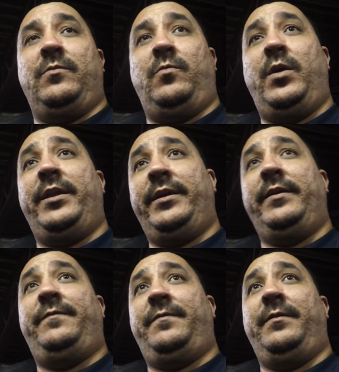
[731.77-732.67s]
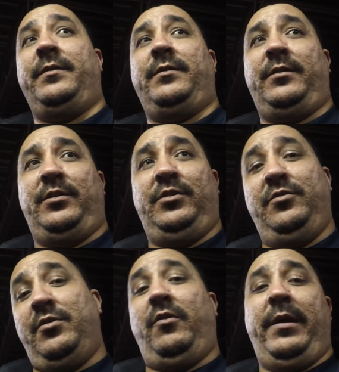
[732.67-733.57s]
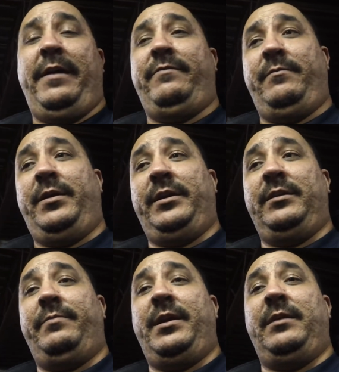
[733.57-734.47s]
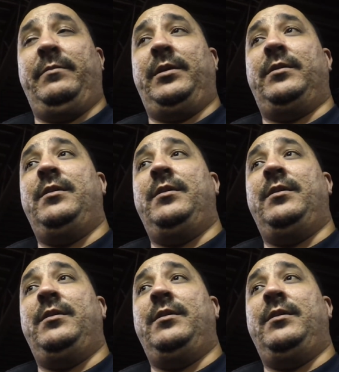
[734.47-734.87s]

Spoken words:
What if you don't have the money to pay me?